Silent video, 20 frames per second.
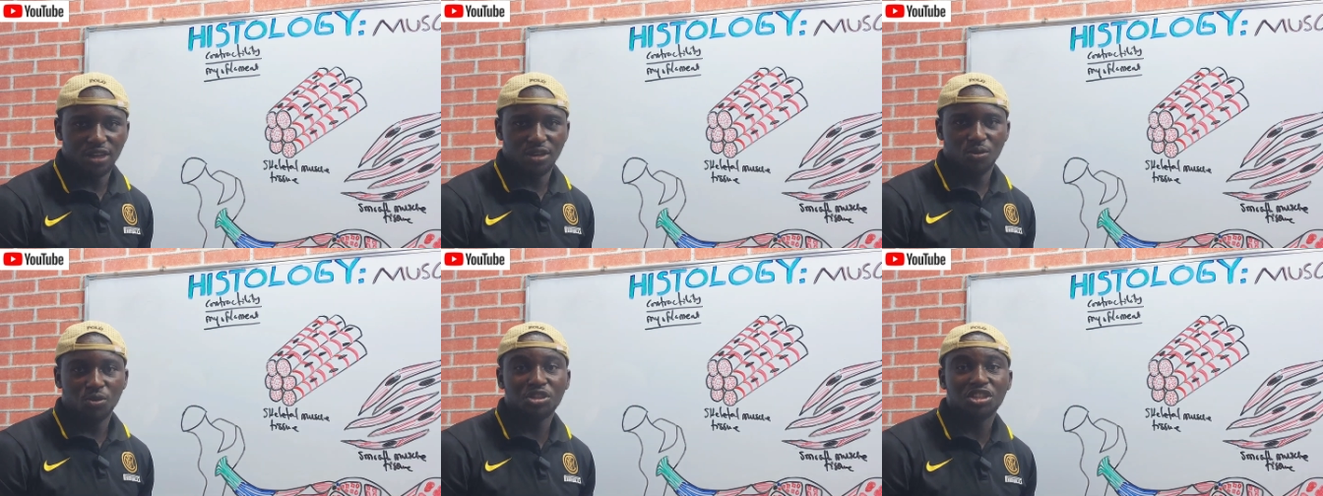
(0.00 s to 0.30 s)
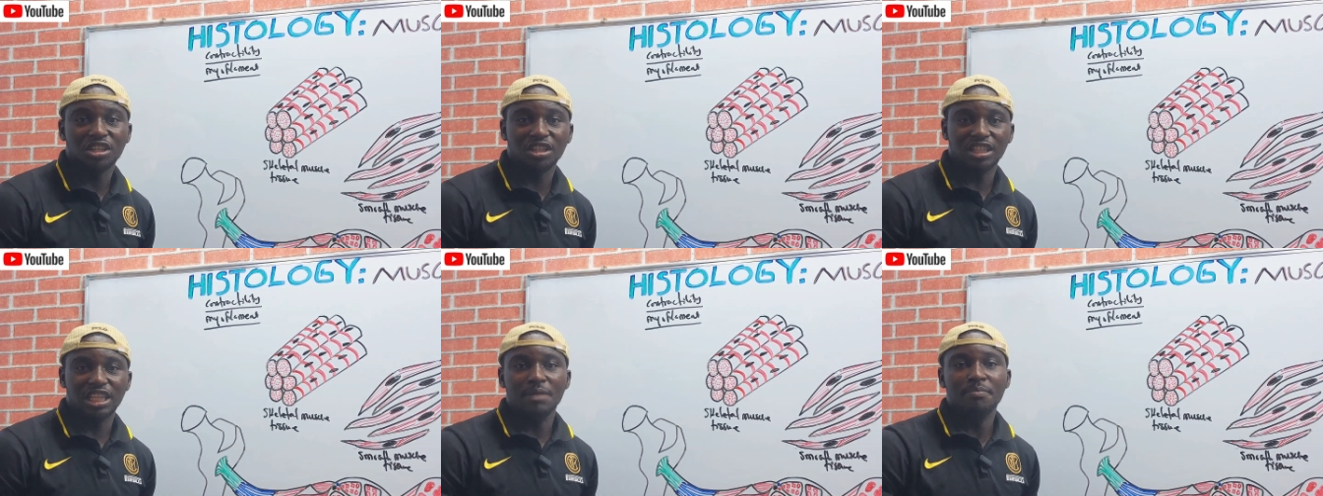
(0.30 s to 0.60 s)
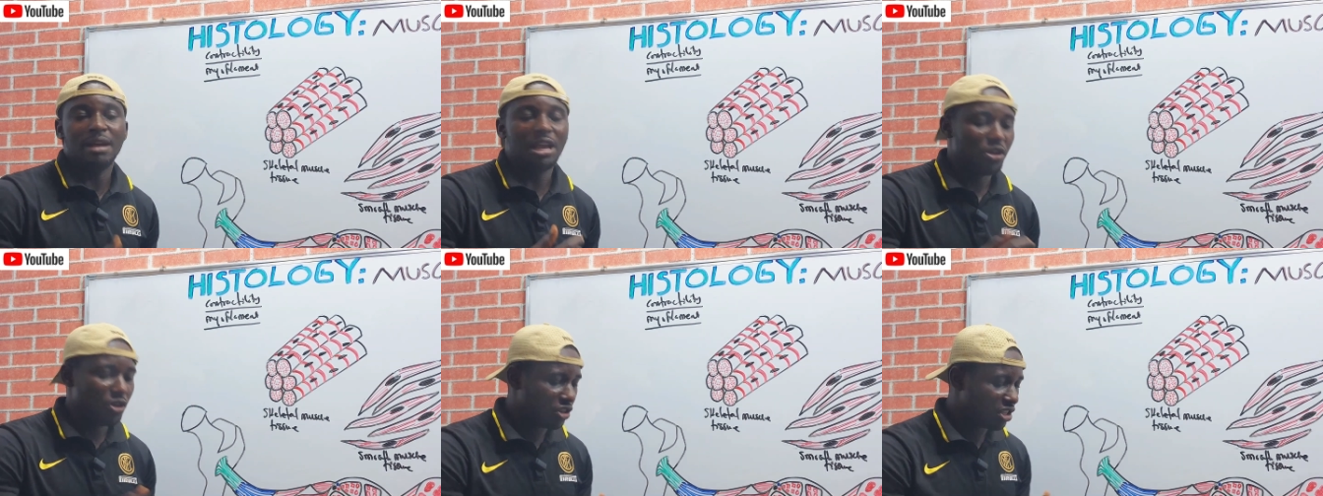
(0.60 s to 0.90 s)
which is the
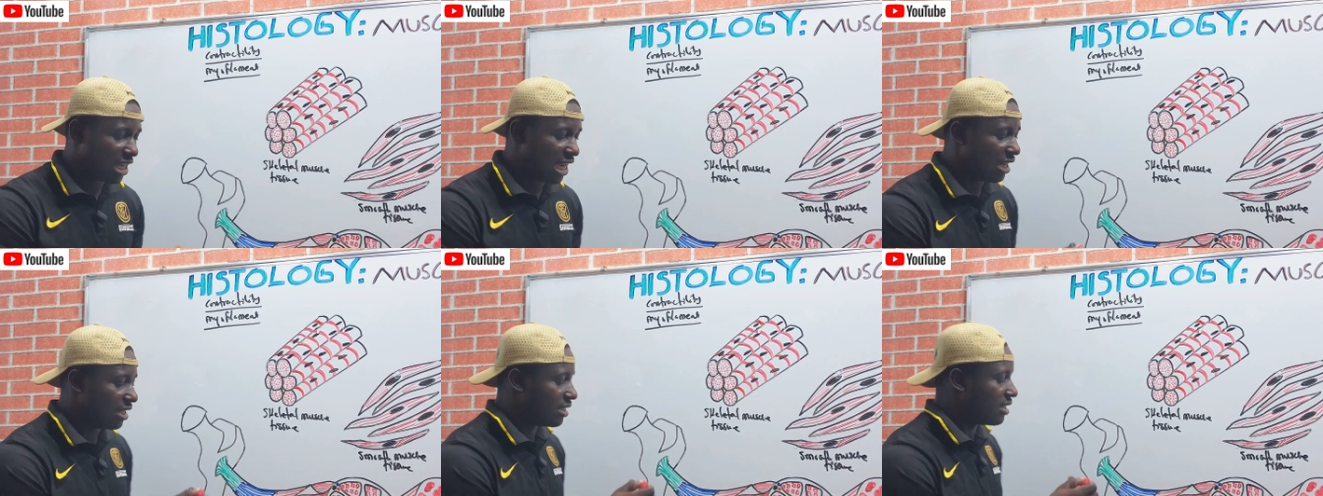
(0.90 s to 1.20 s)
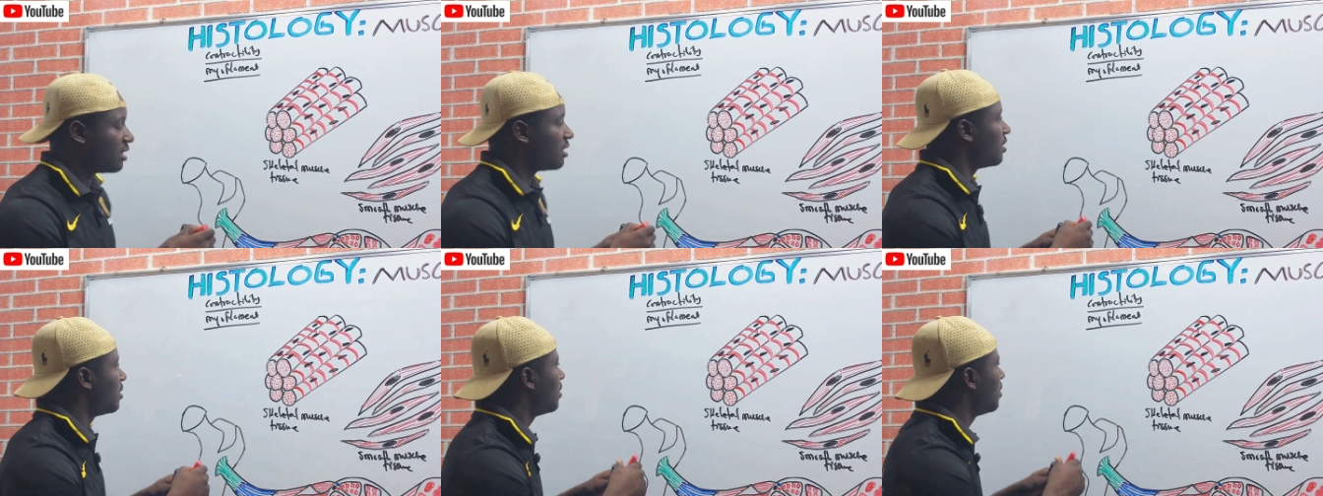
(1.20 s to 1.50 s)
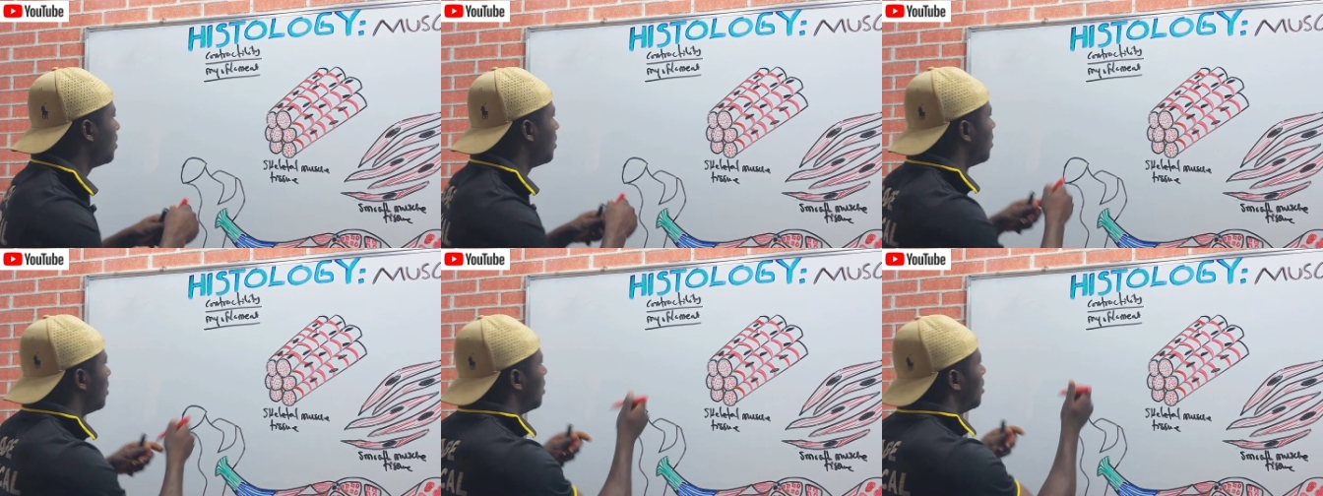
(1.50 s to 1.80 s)
myocyte.
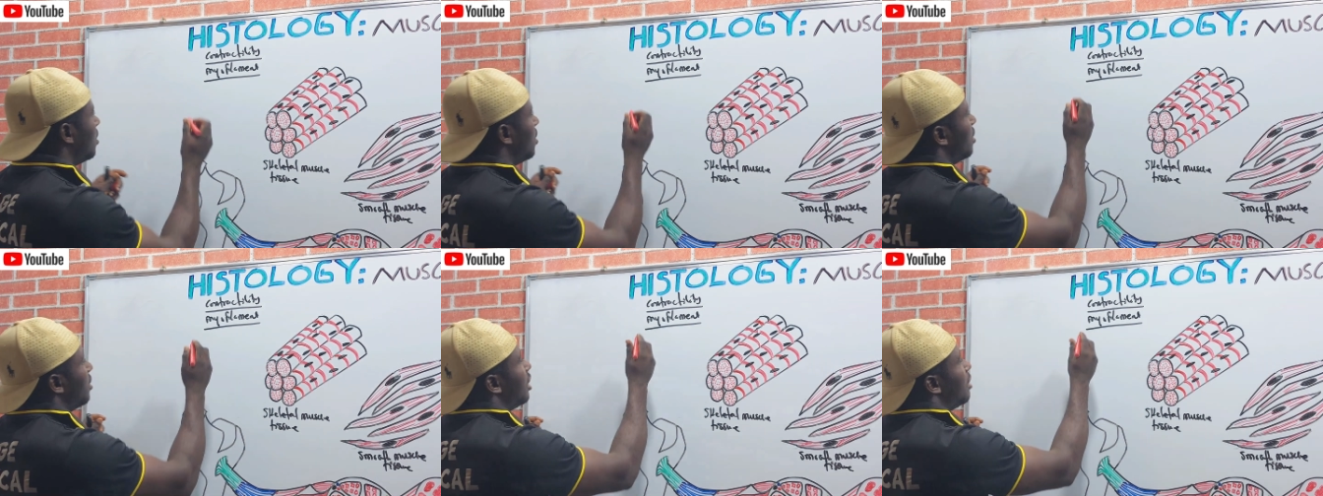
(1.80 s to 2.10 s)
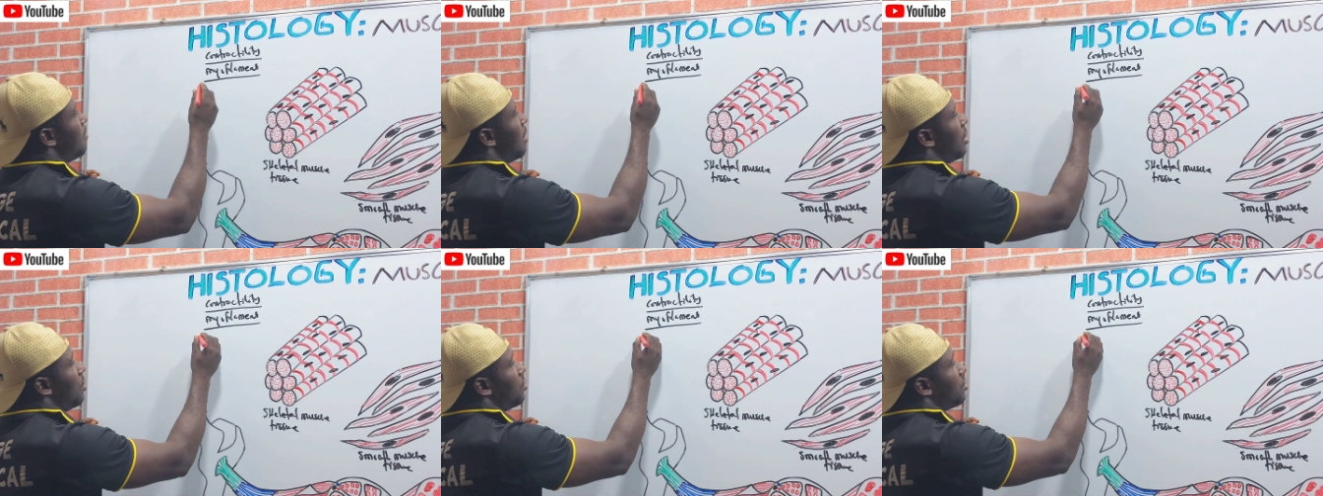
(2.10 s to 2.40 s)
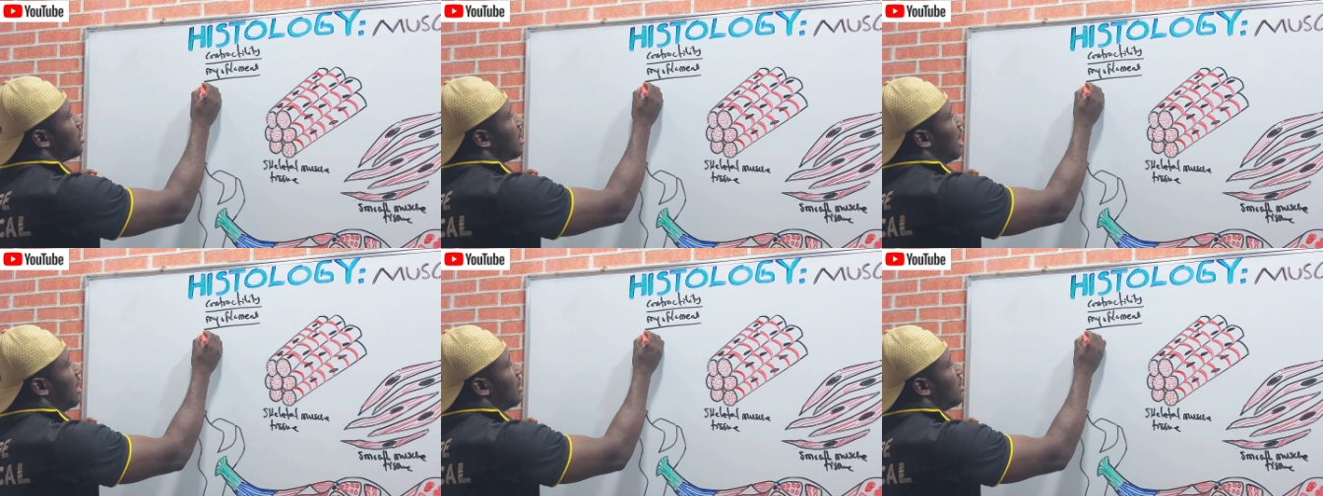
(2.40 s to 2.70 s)
The
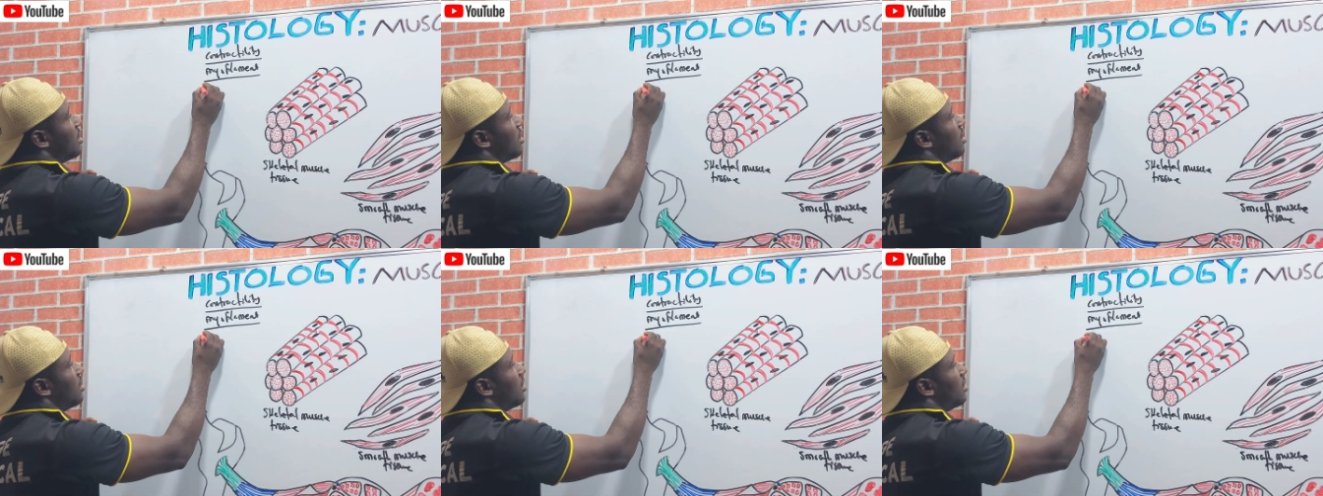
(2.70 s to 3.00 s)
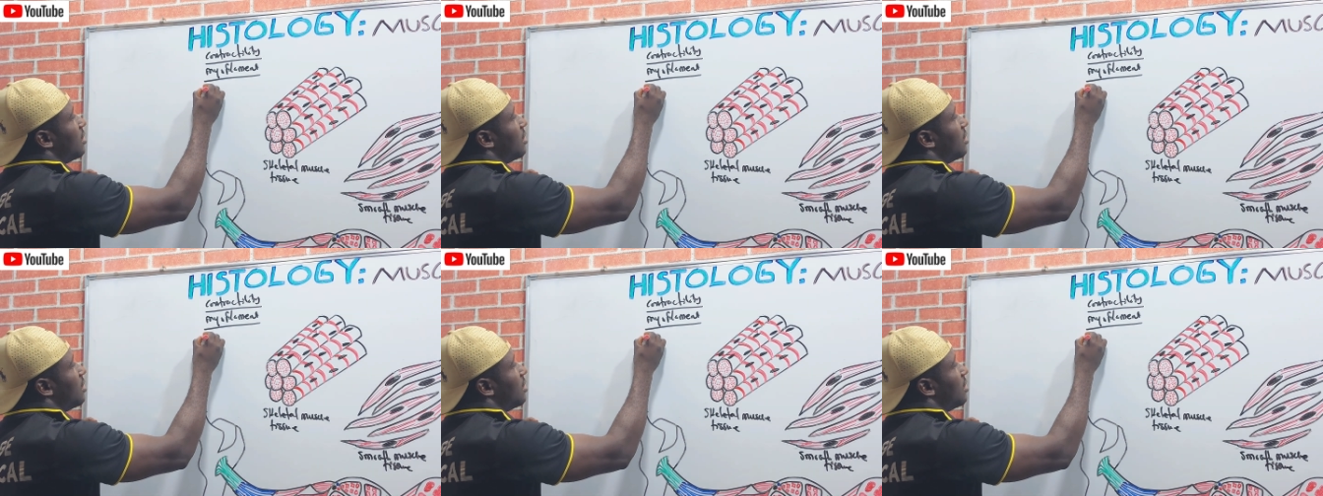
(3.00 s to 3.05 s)
myocyte.